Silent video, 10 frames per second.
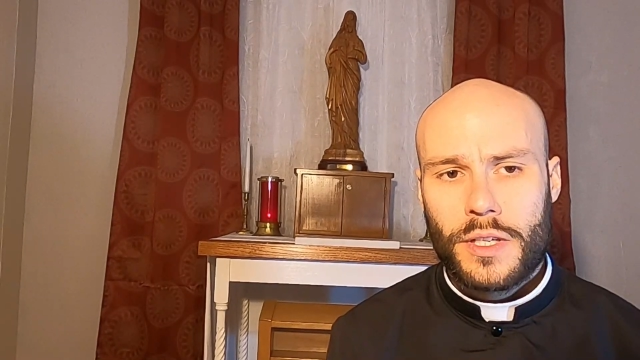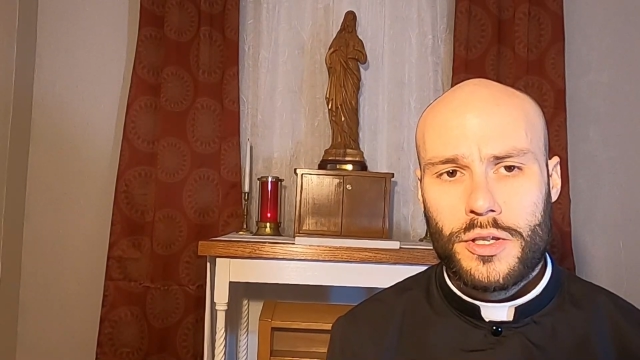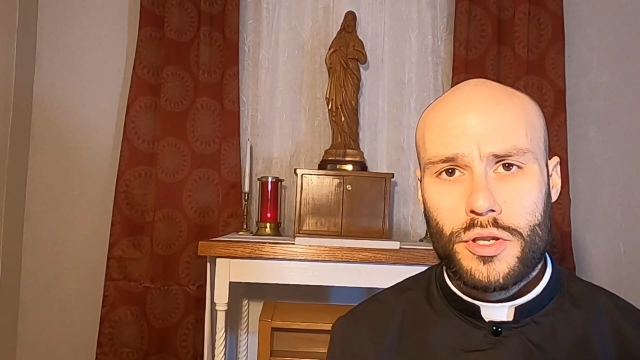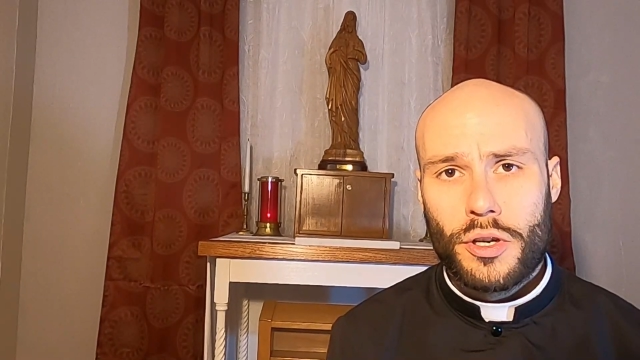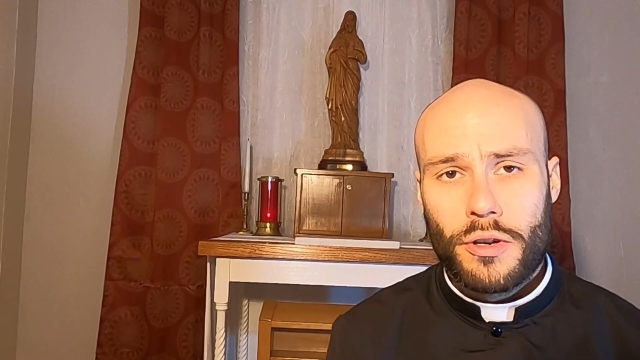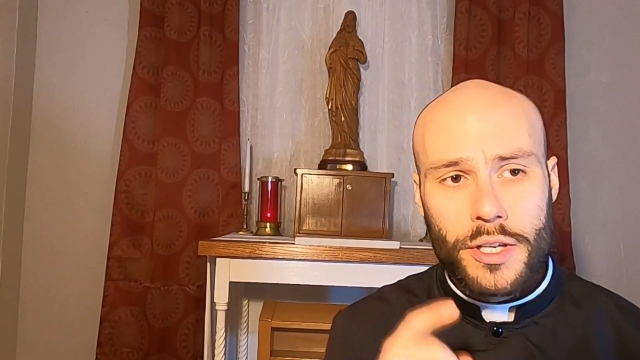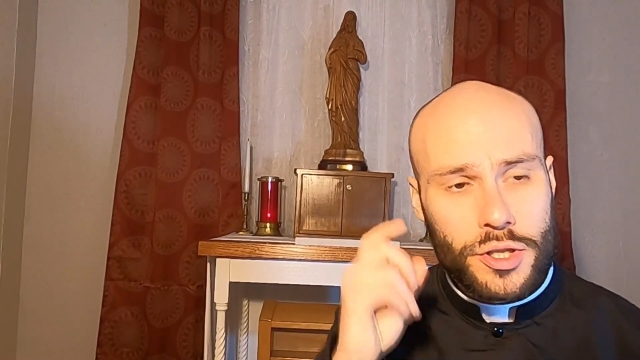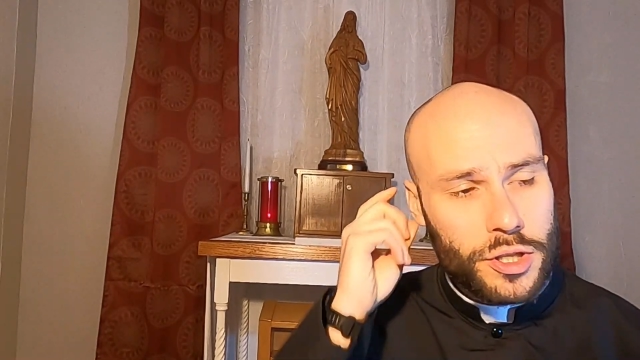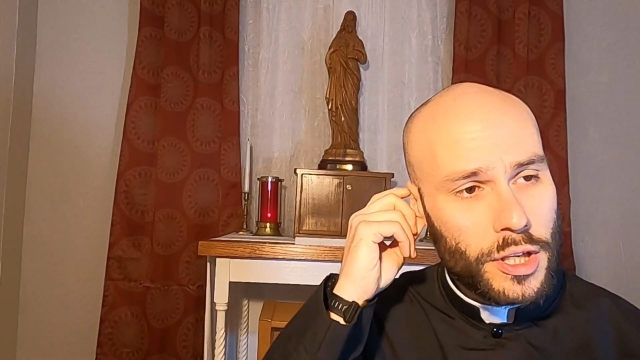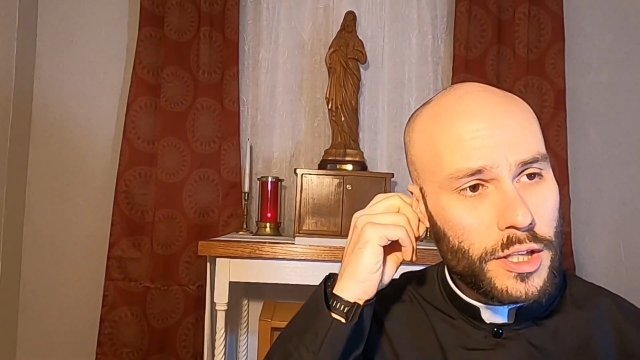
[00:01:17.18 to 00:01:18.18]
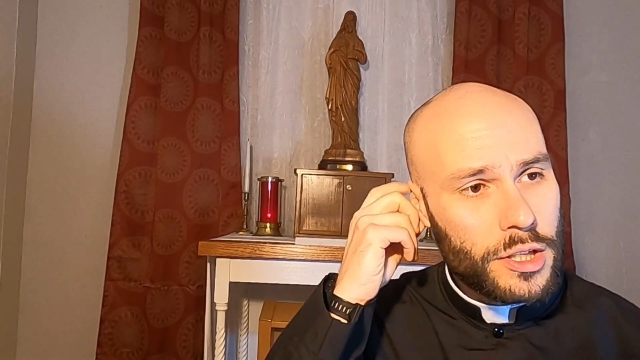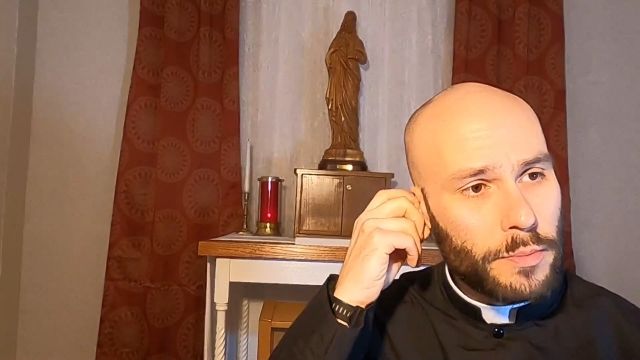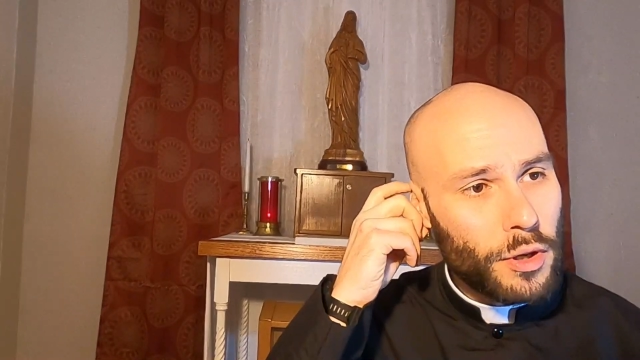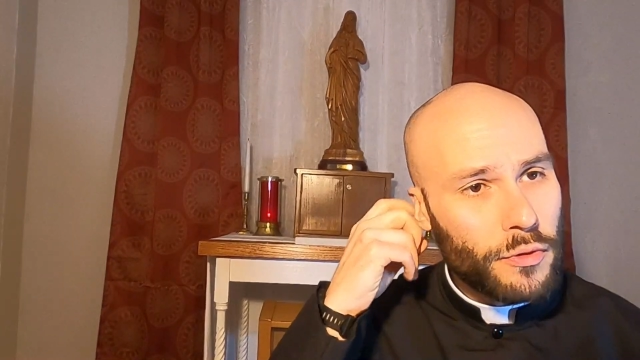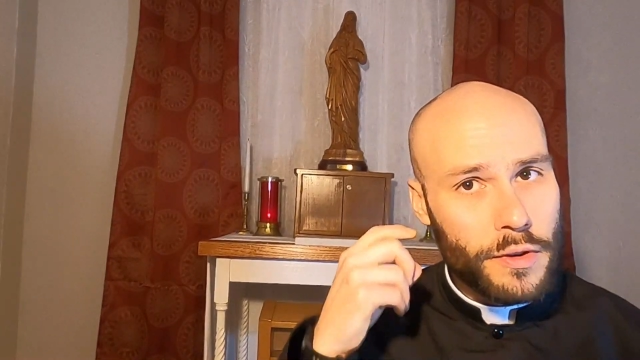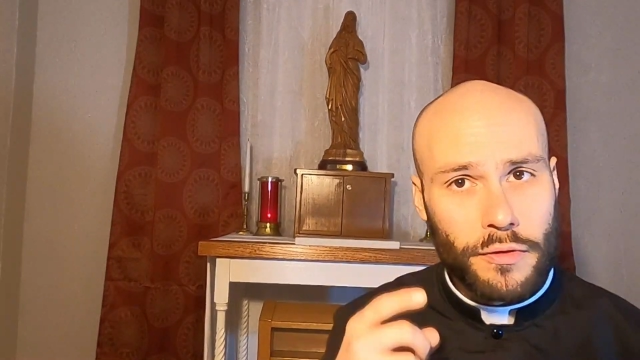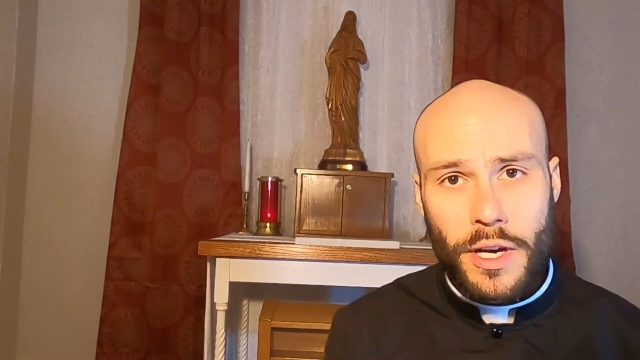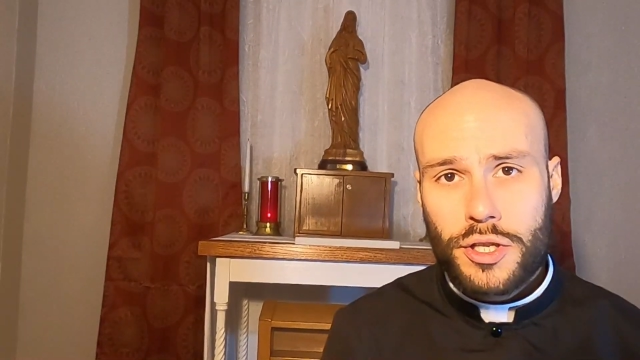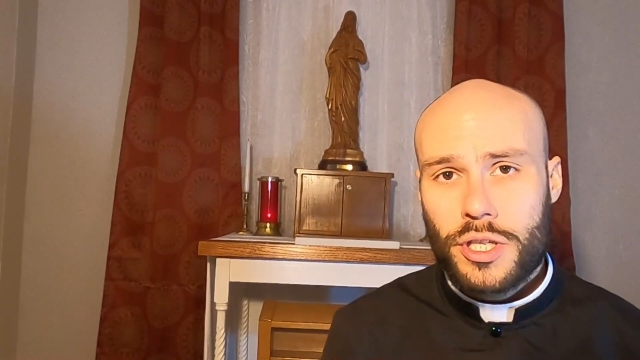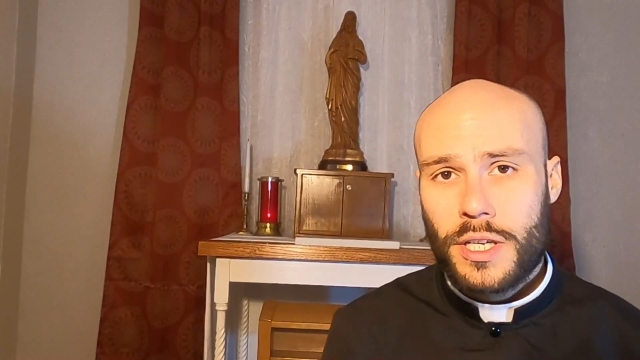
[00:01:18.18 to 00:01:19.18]
nourish, to both
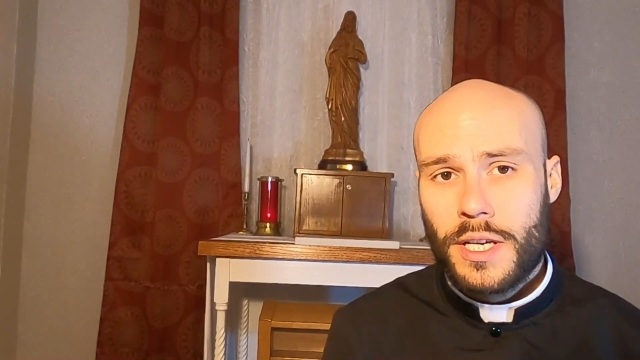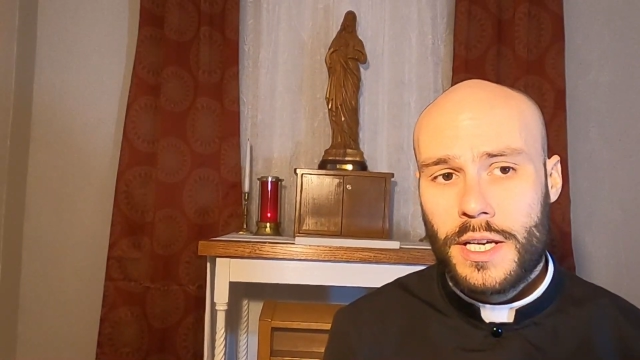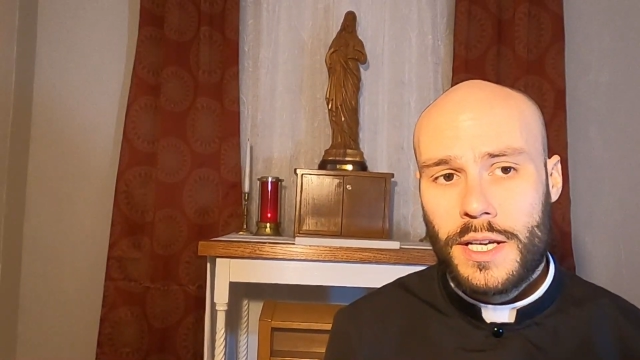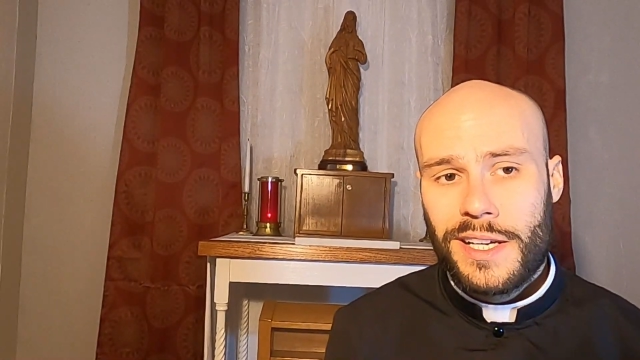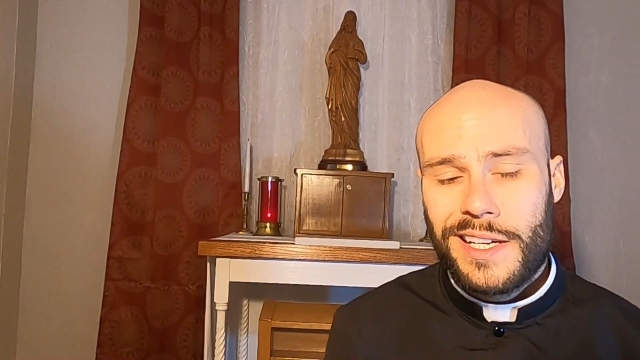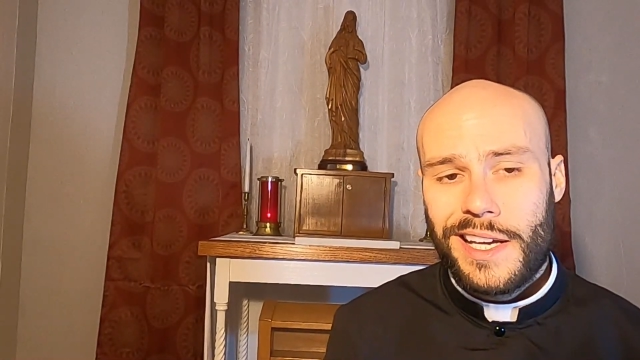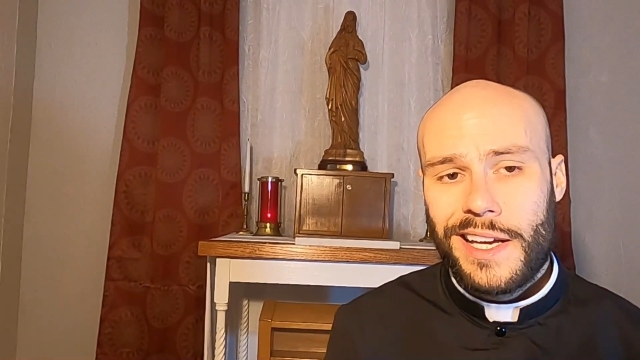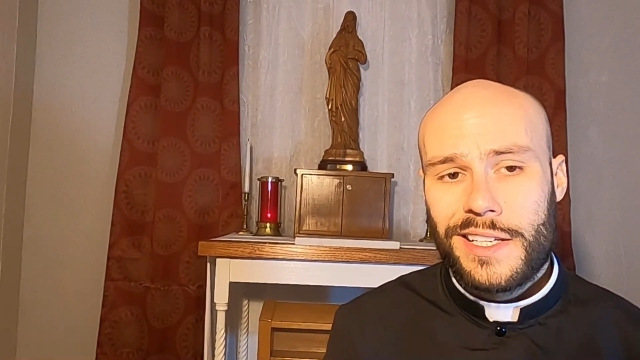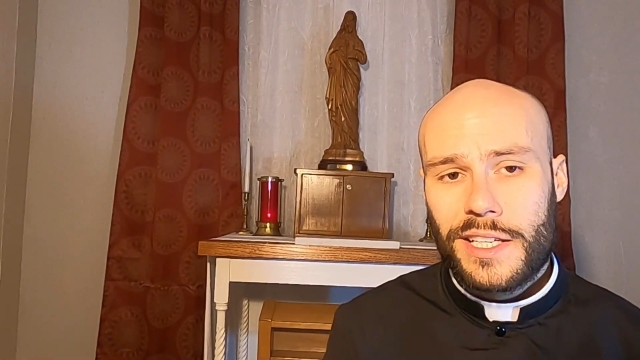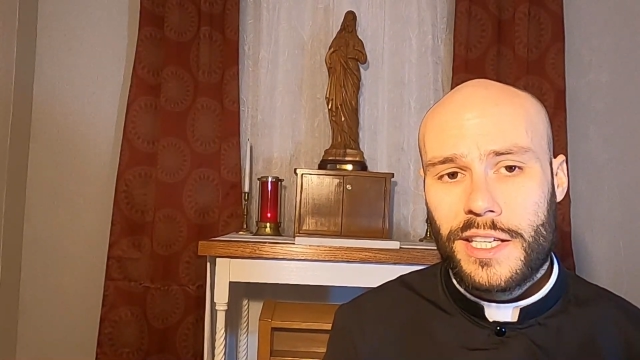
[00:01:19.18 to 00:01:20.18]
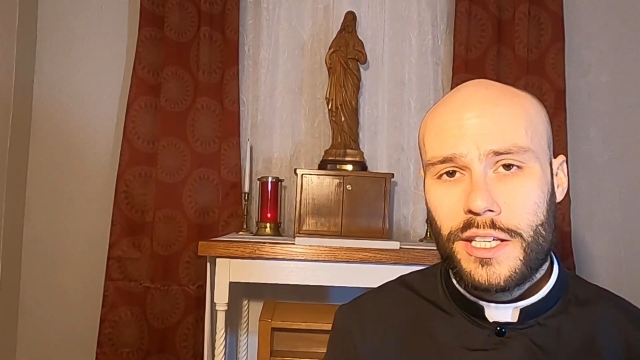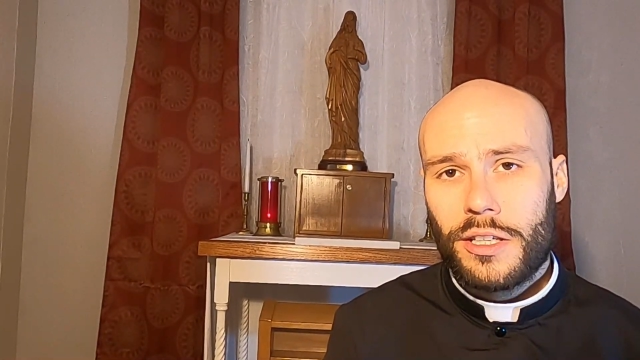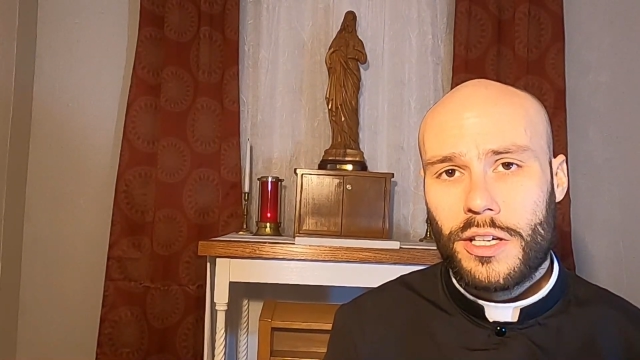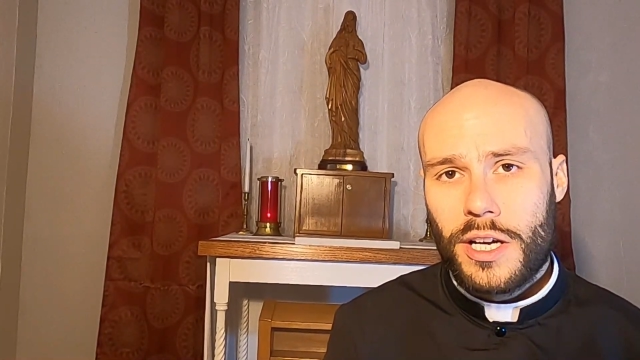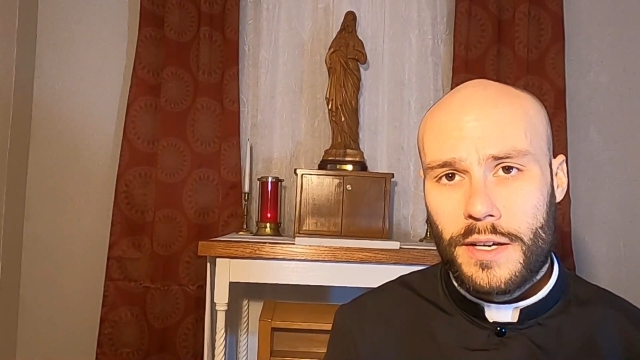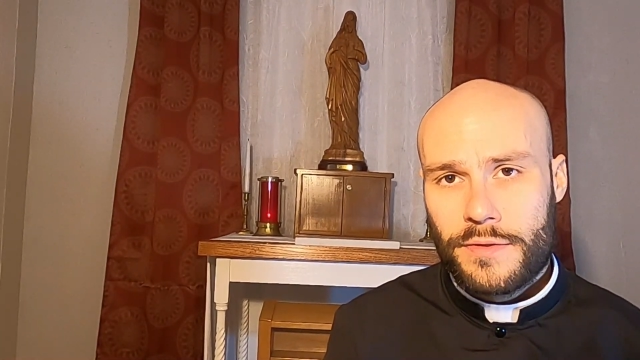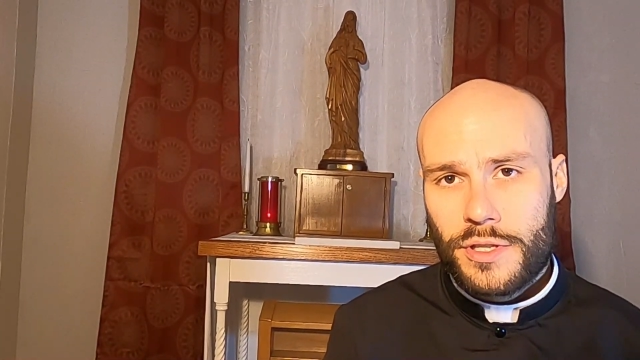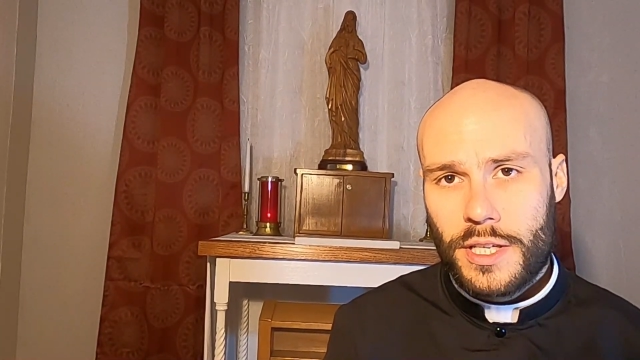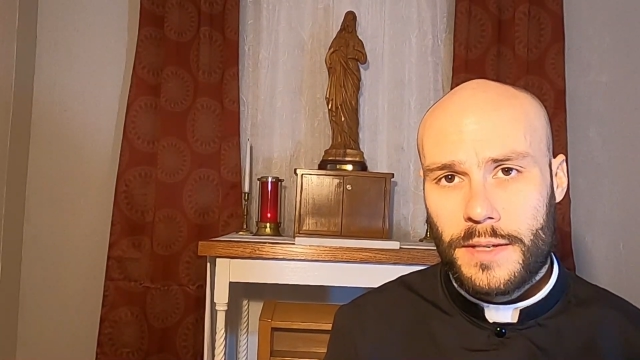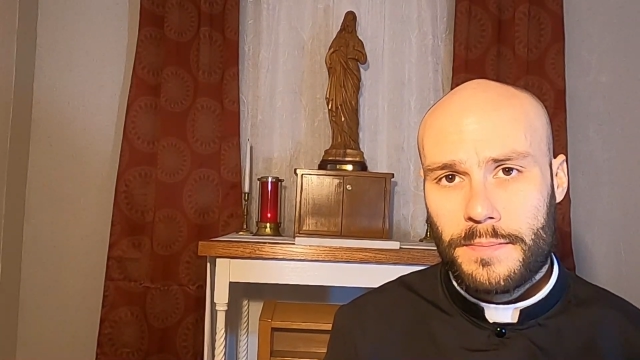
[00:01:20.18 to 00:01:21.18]
refresh, and to kill off
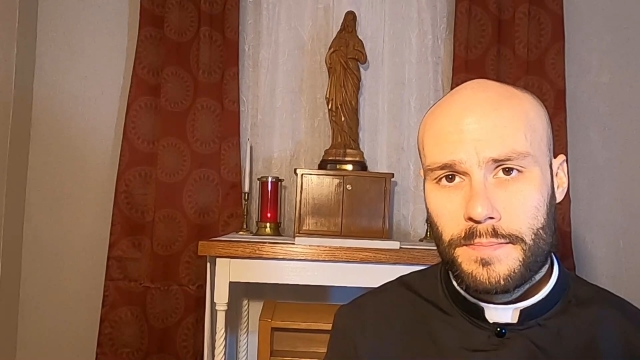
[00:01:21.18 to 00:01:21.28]
sin.